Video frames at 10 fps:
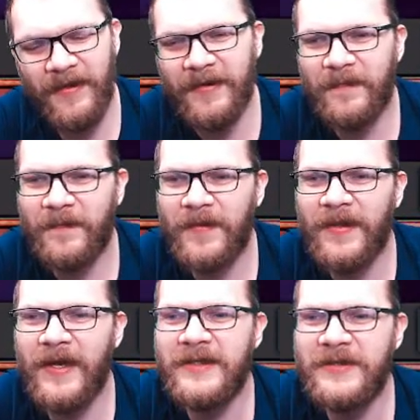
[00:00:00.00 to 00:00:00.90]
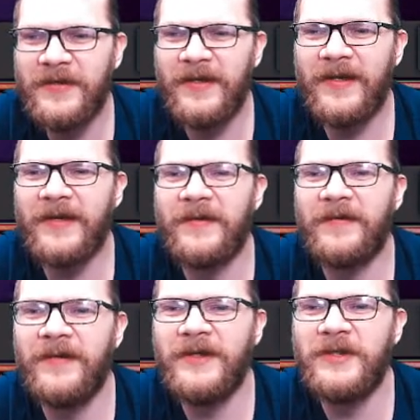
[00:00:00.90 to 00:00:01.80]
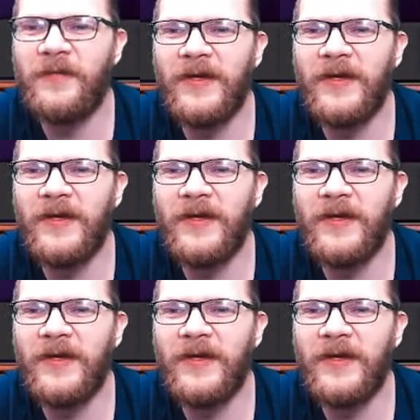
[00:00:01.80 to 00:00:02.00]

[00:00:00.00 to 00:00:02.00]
well, get to it, lad. Finish it